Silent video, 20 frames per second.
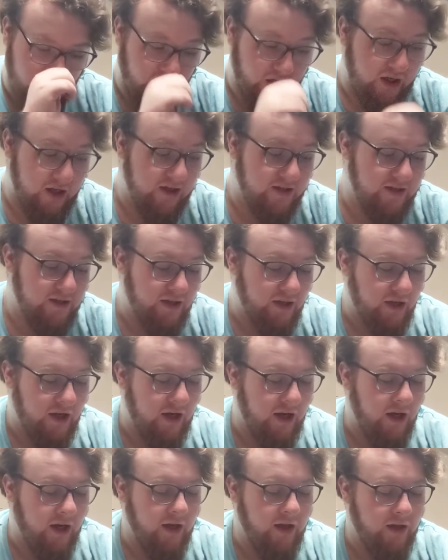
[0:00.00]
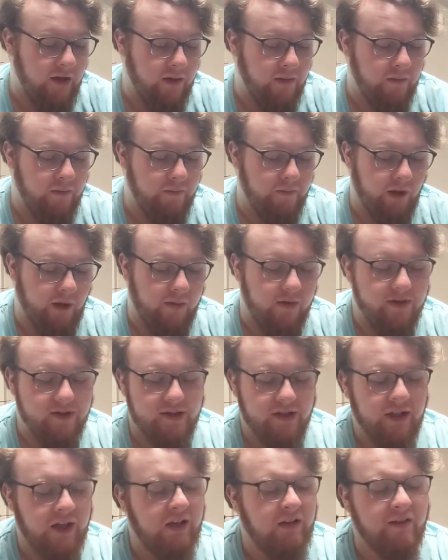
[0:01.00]
It is. I'm not
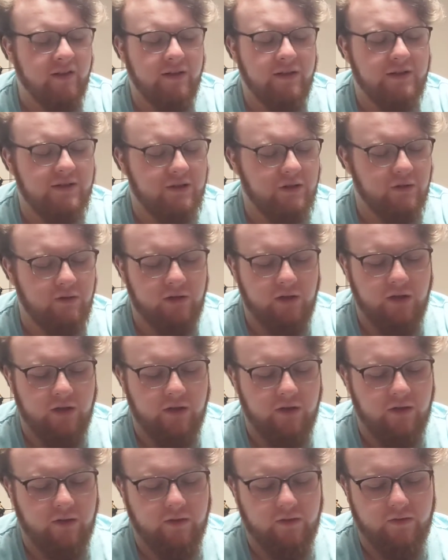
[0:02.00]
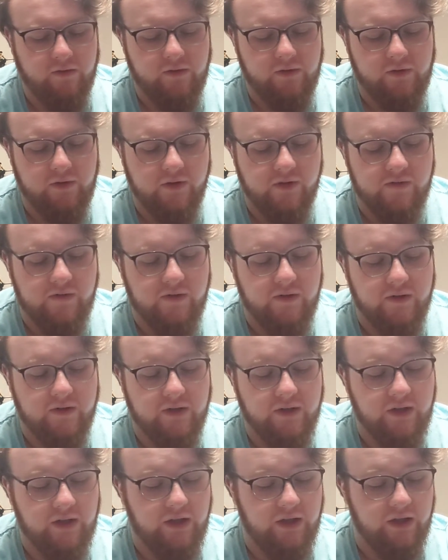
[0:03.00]
setting anything in stone yet, though, for as far as
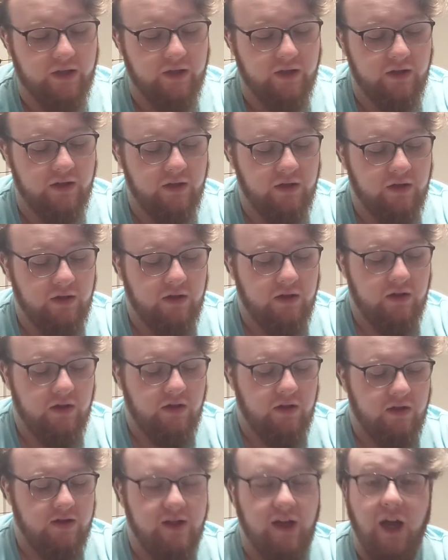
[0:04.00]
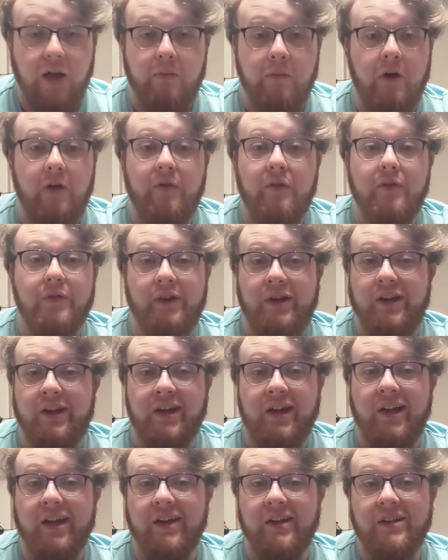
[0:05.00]
taking time off of any
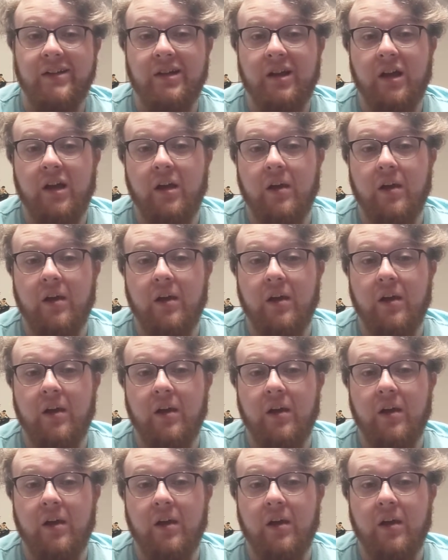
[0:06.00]
kind.